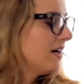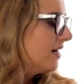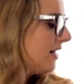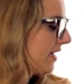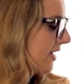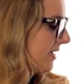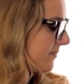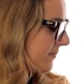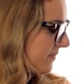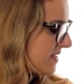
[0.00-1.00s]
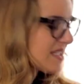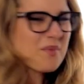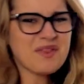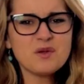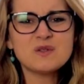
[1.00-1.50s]
someone
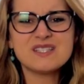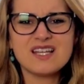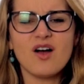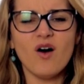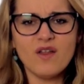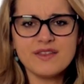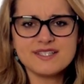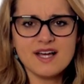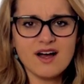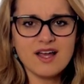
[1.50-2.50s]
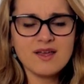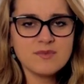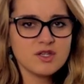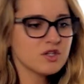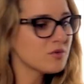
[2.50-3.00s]
that you see all the time,
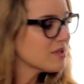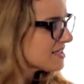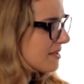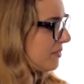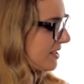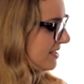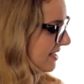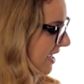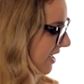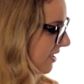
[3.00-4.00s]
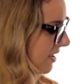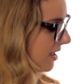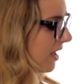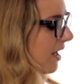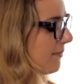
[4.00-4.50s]
you would simply say,
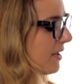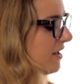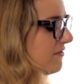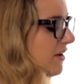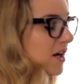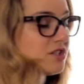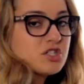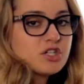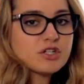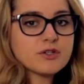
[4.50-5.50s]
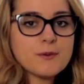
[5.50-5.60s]
comment vas-tu?